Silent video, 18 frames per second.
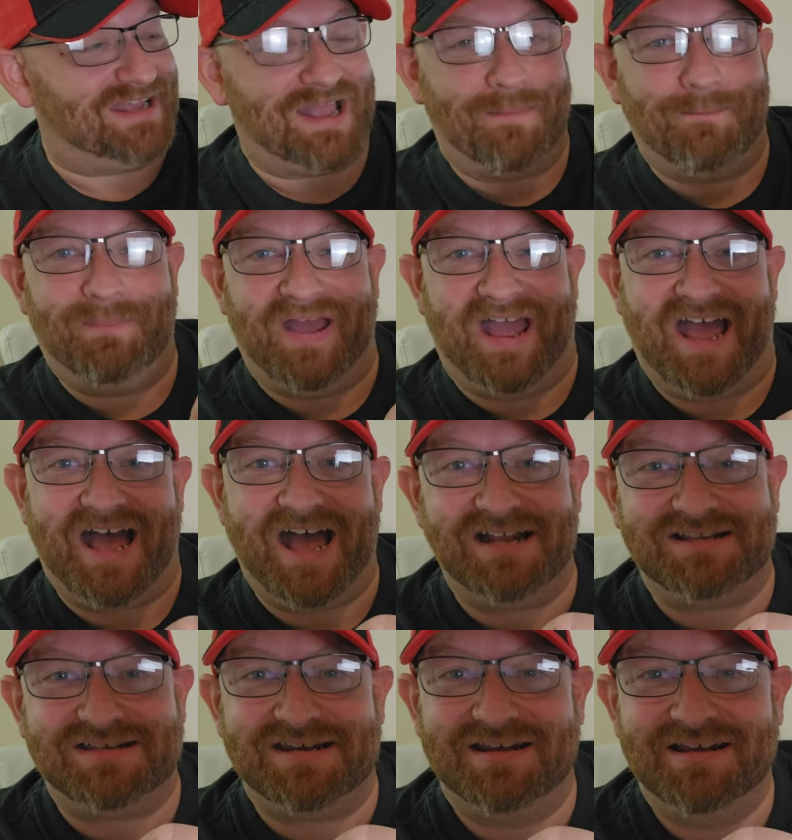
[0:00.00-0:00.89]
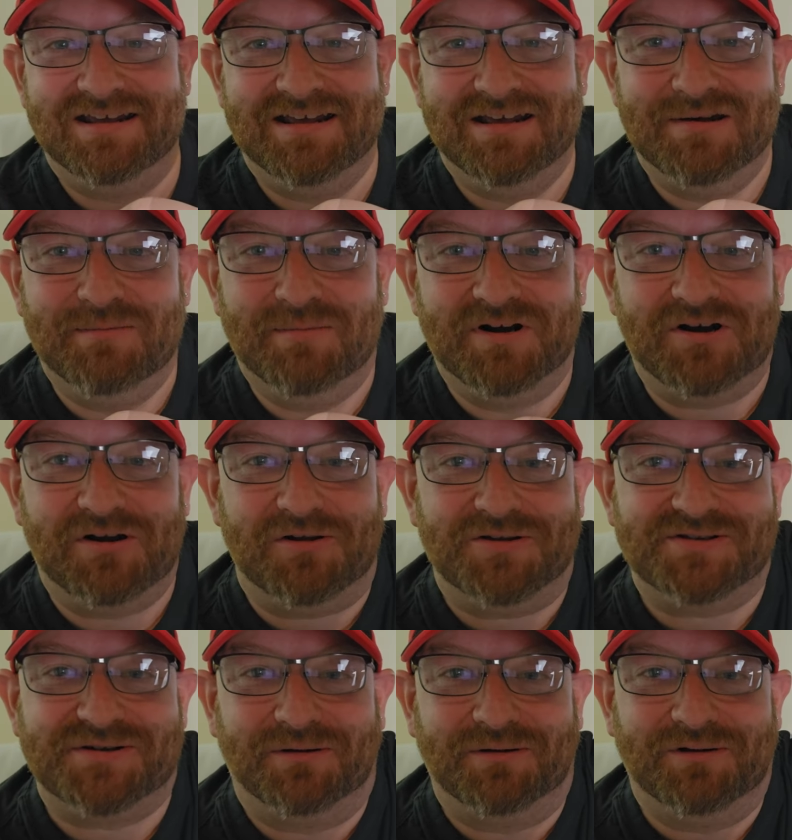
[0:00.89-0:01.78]
like a bat, but it
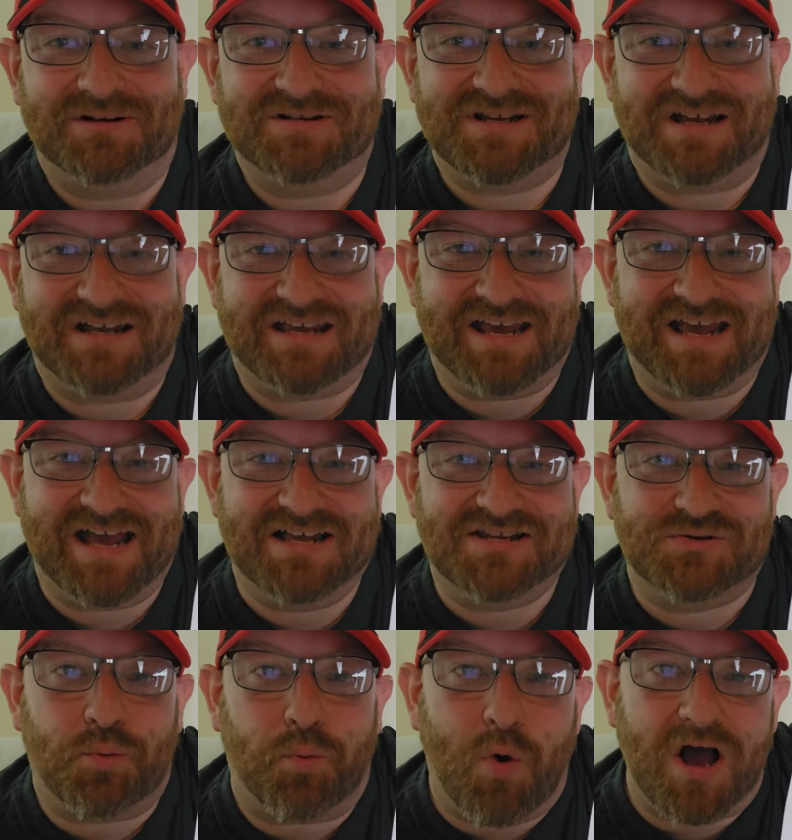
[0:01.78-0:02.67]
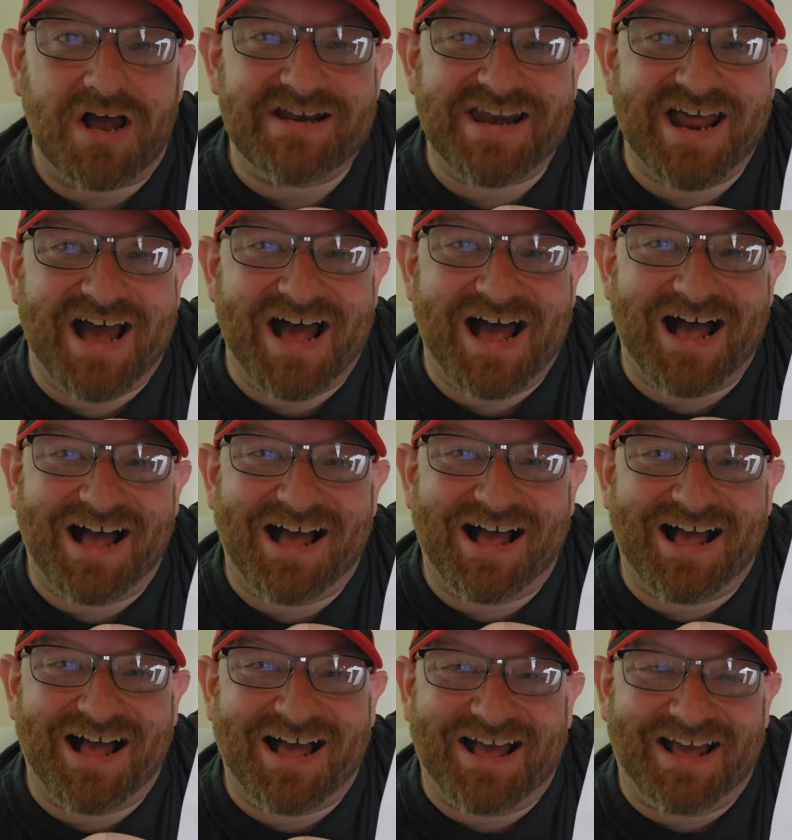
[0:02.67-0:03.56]
also looks like he has one
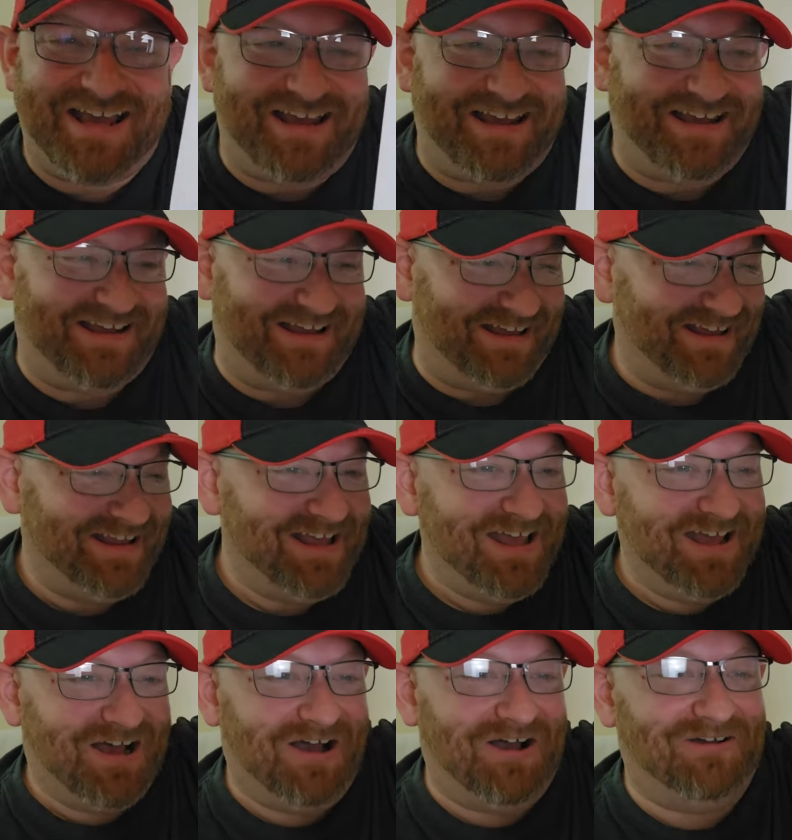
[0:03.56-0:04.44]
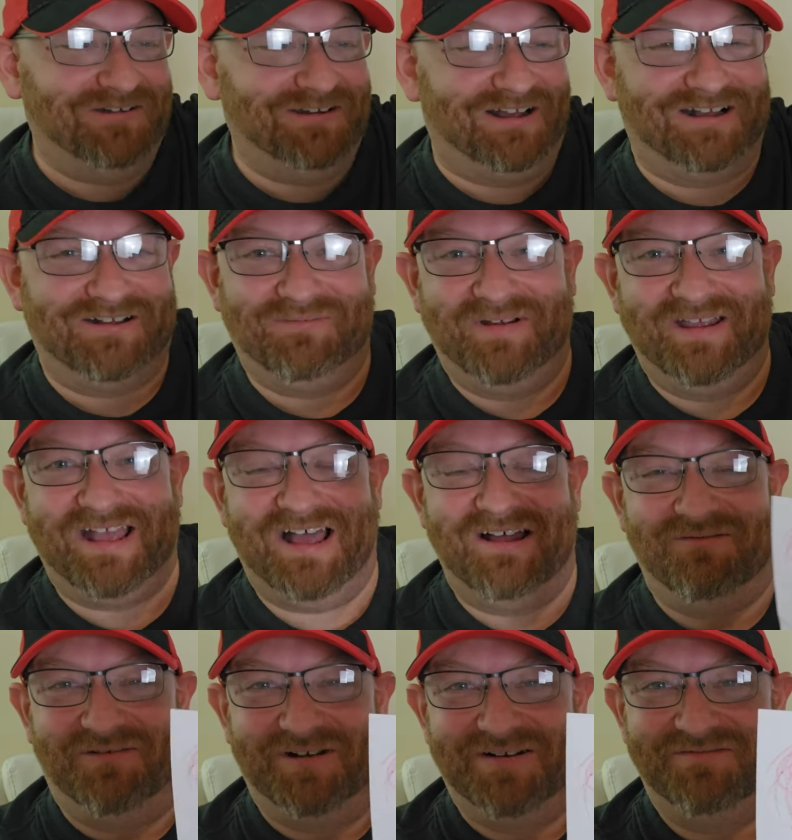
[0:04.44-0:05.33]
eye. Oh, look, we
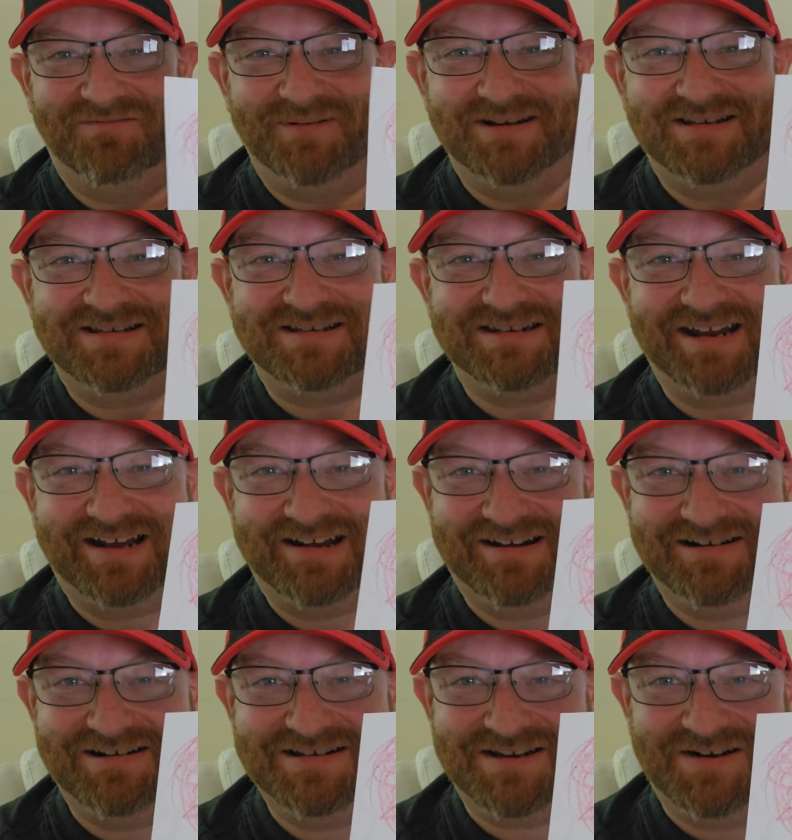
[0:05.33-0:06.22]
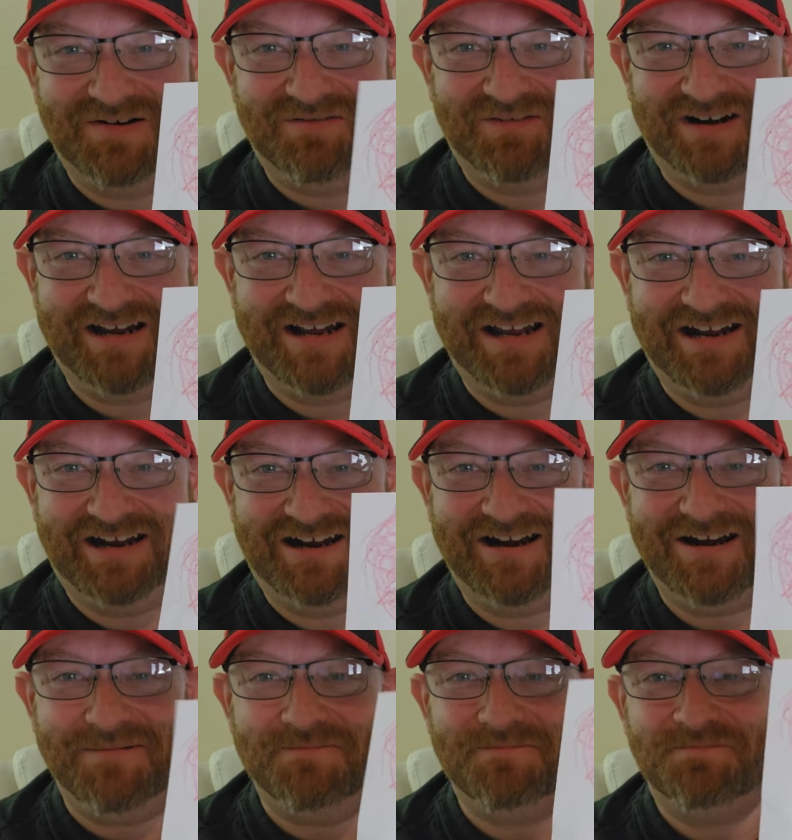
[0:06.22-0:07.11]
got one of my stickers over
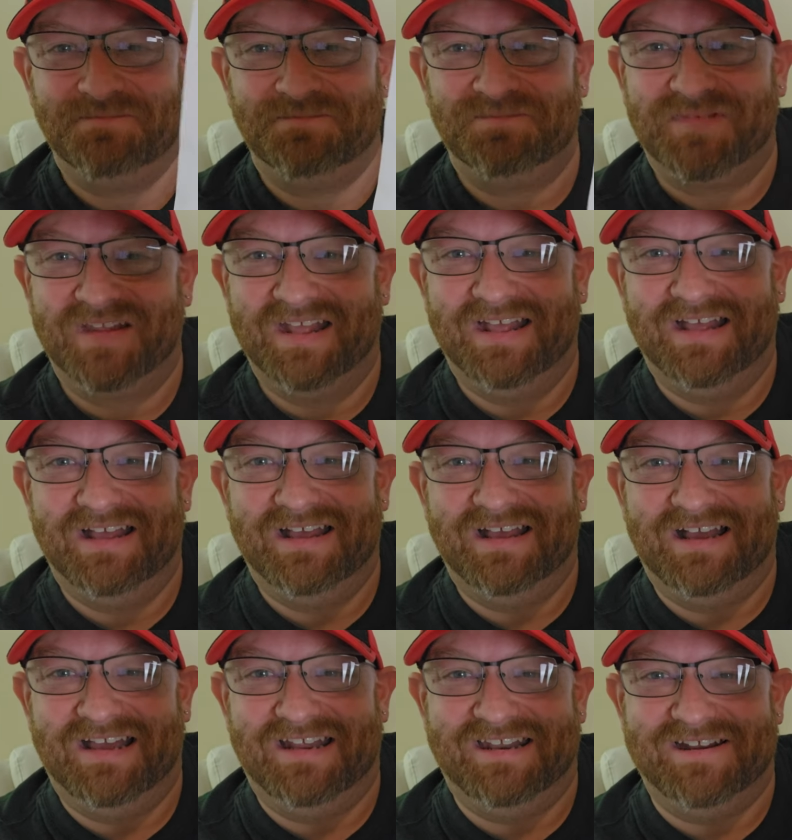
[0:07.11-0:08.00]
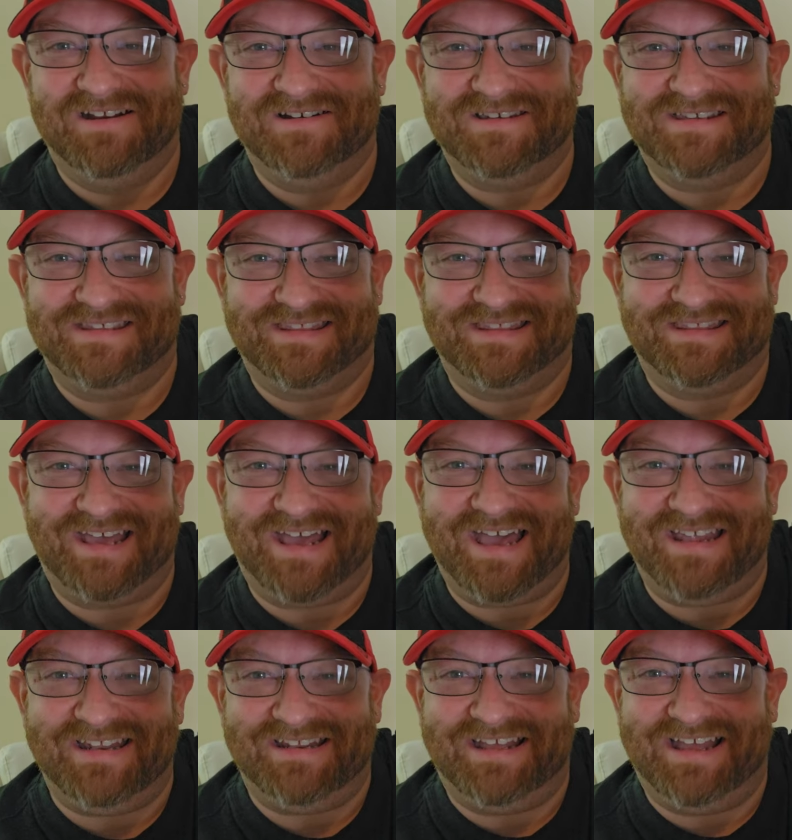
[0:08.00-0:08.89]
here. And there's
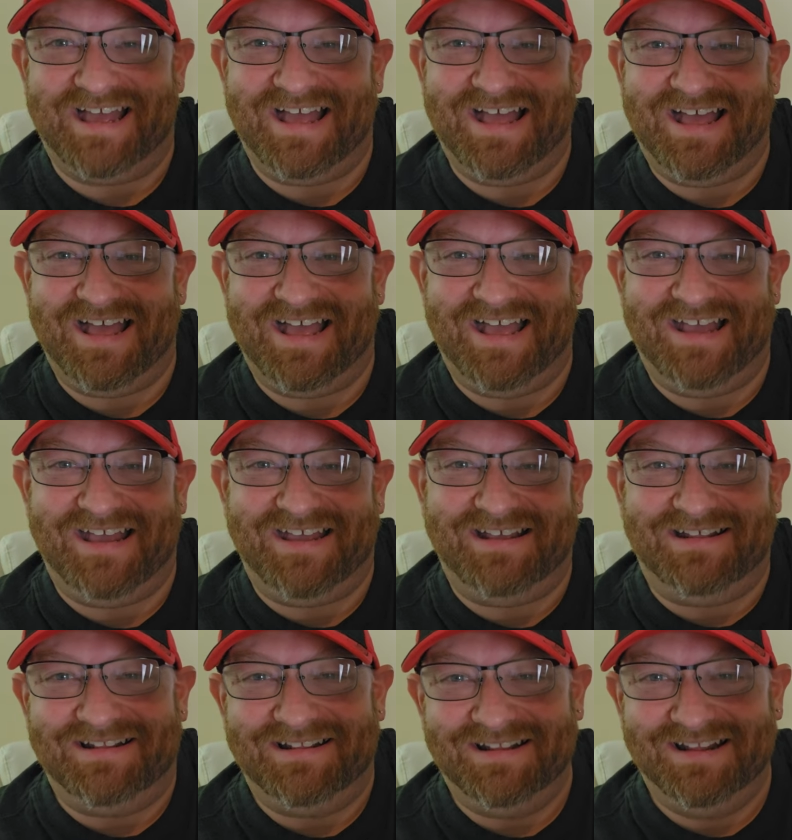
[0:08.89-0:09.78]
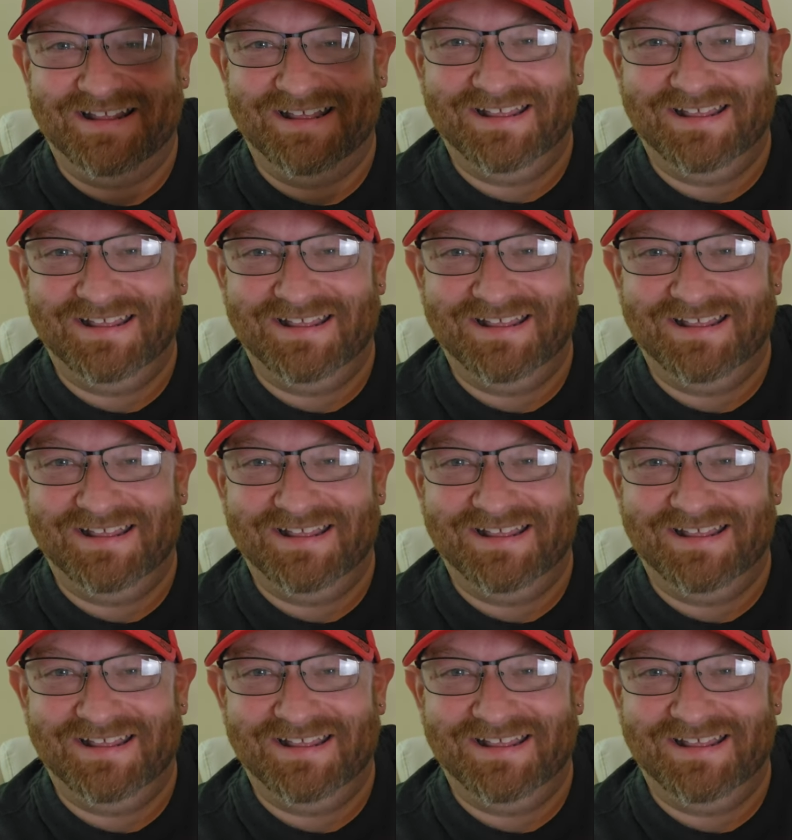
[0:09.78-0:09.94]
that guy.